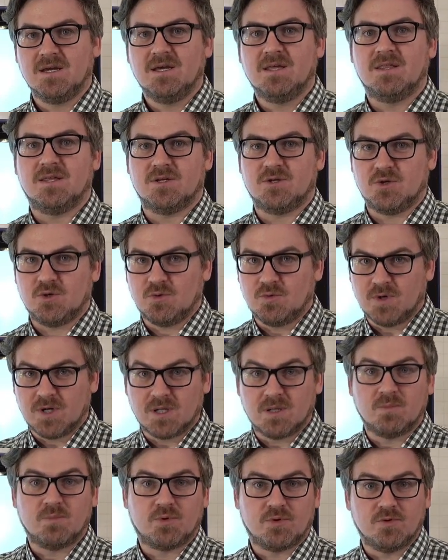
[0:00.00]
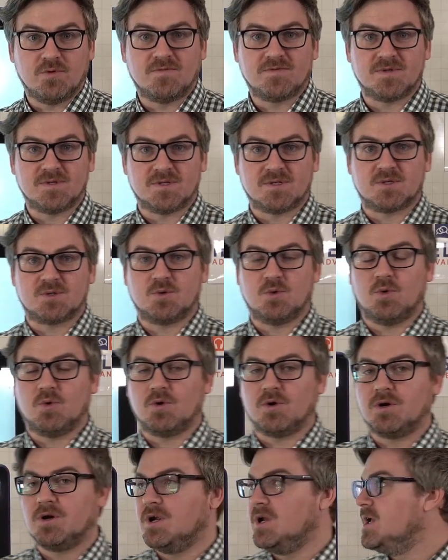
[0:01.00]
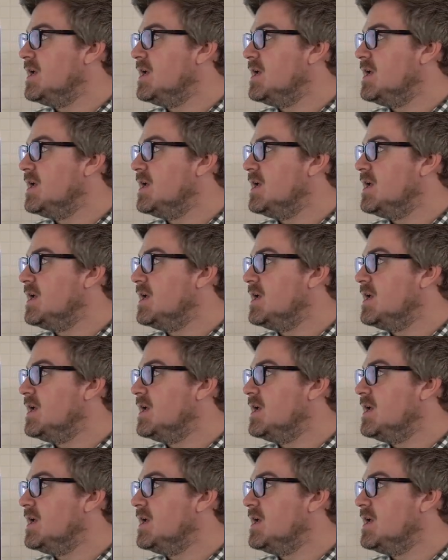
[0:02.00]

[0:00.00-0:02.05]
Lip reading: that you will improve to the score